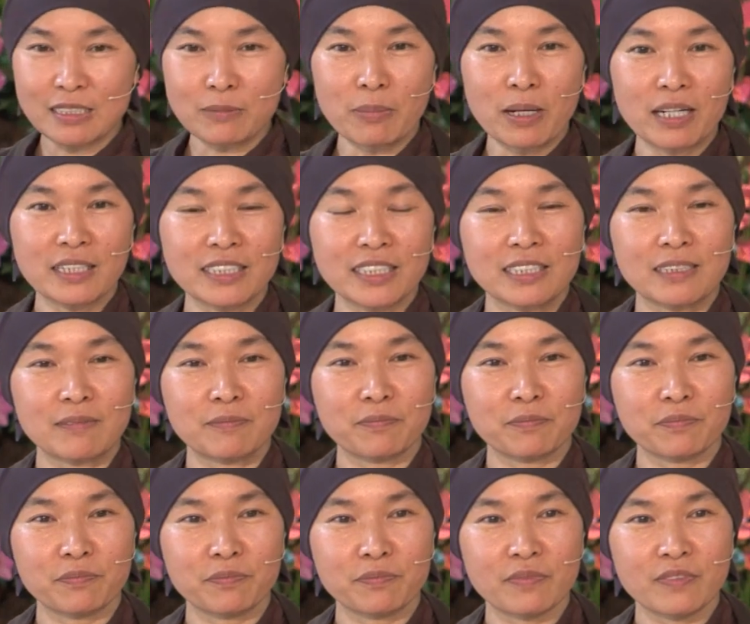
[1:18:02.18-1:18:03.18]
the body
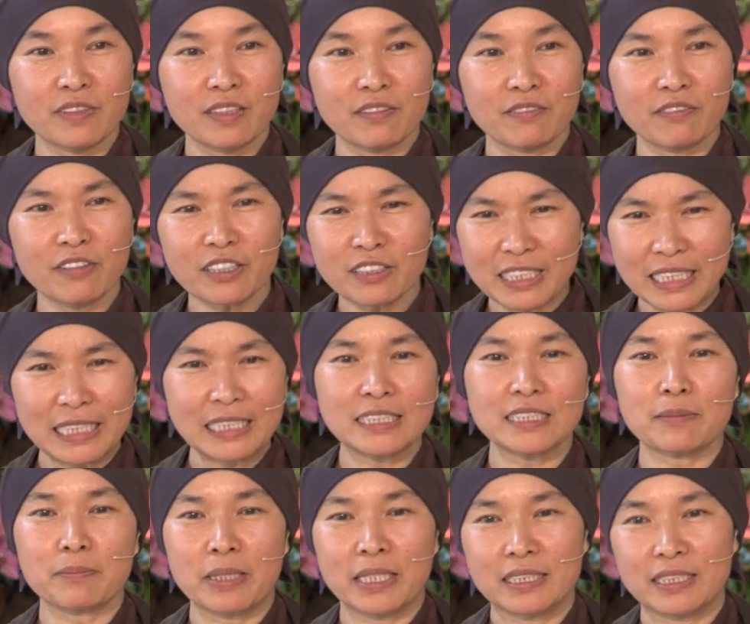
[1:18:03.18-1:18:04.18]
very
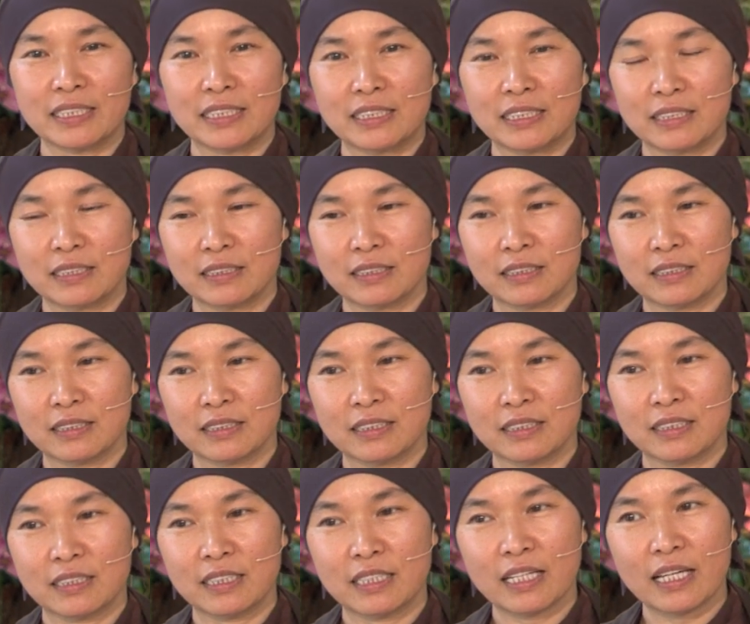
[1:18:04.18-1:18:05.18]
intimately,
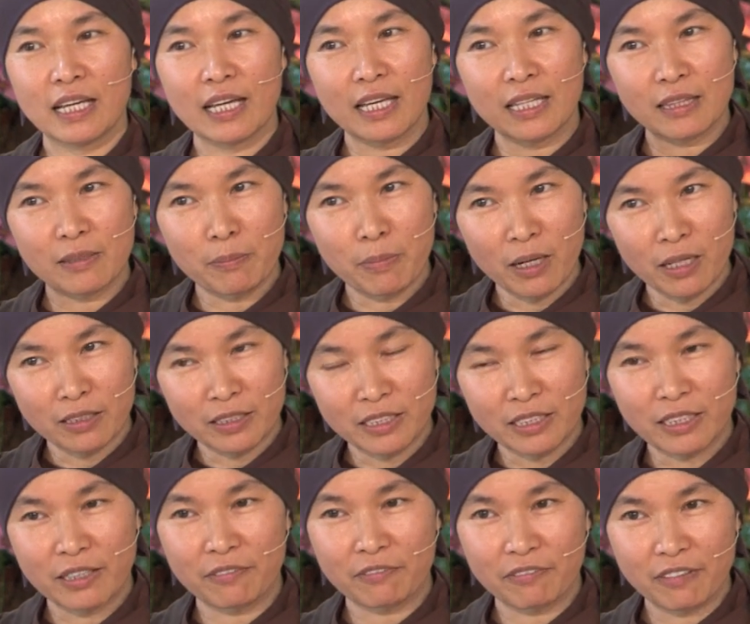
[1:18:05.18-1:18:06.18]
and the
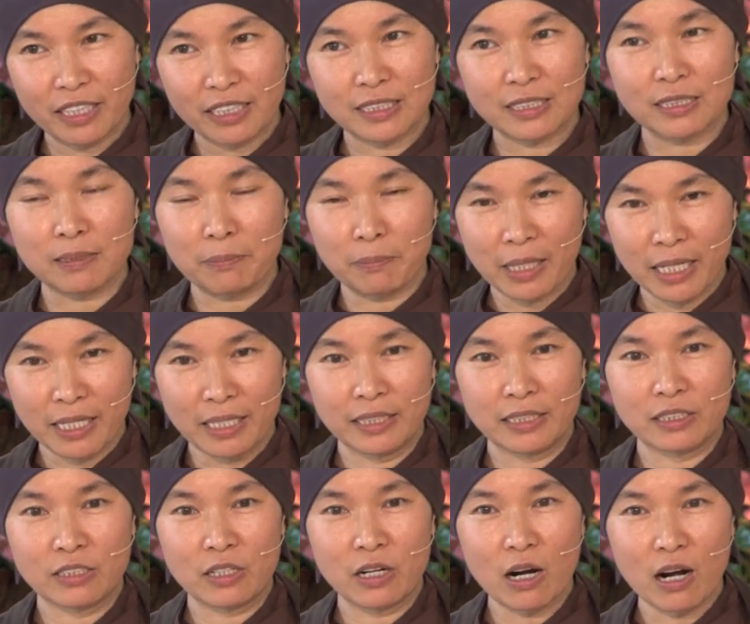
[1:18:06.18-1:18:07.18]
body affects the
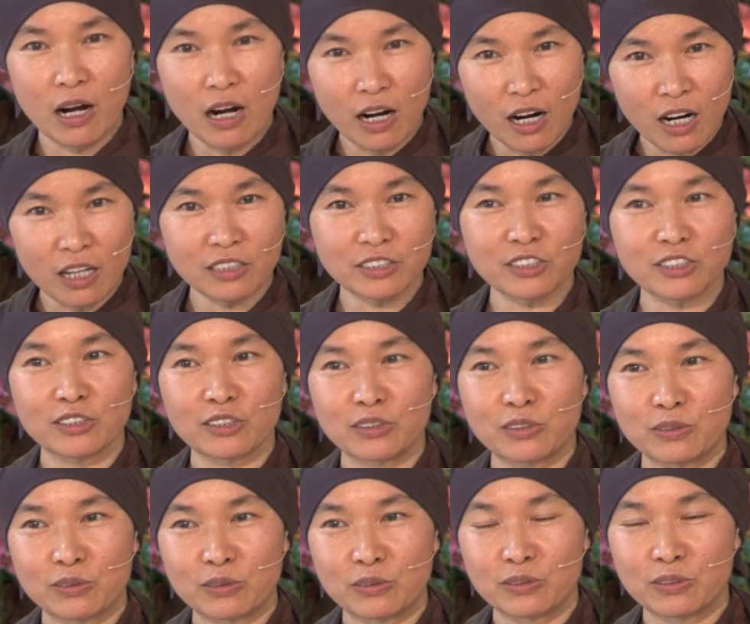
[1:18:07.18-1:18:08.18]
mind
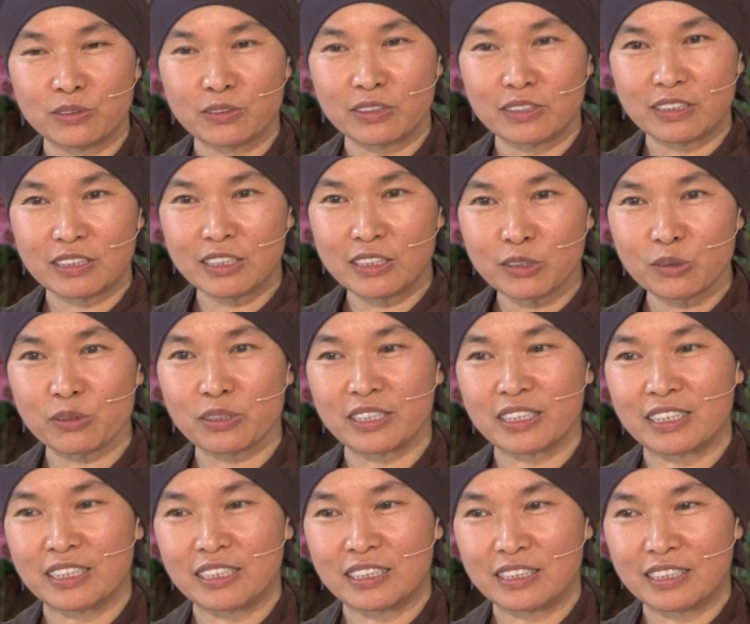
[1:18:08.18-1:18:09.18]
also
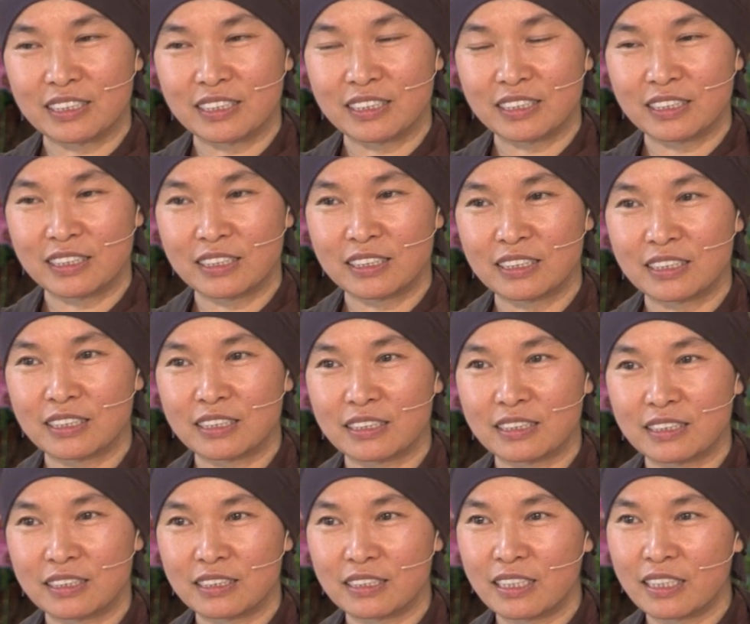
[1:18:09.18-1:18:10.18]
equally
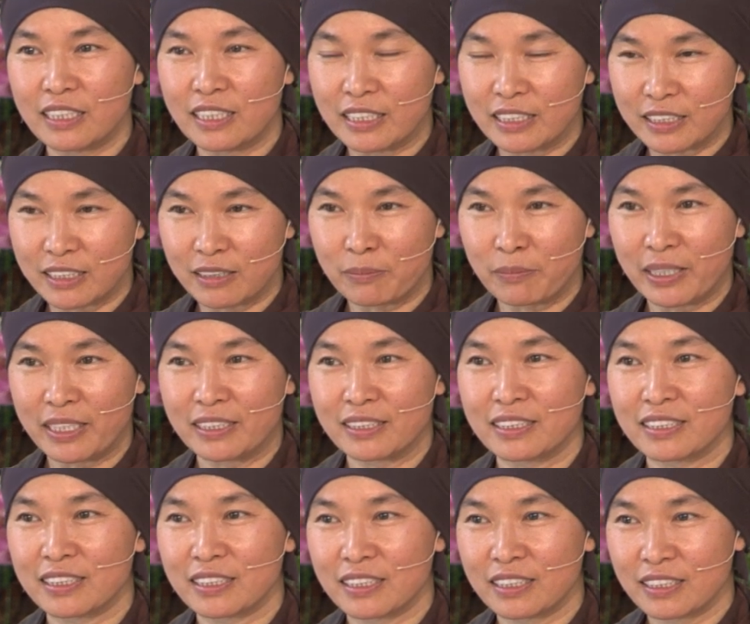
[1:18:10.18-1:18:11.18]

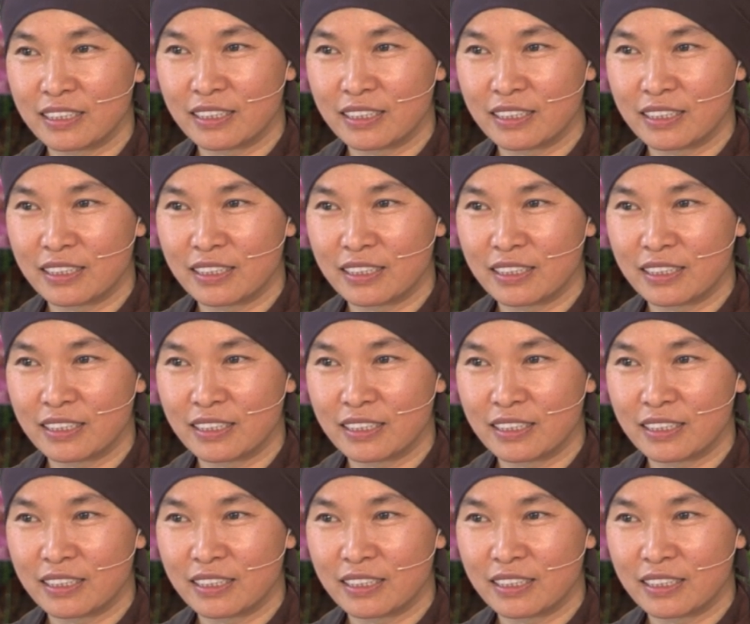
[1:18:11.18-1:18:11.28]
intimate.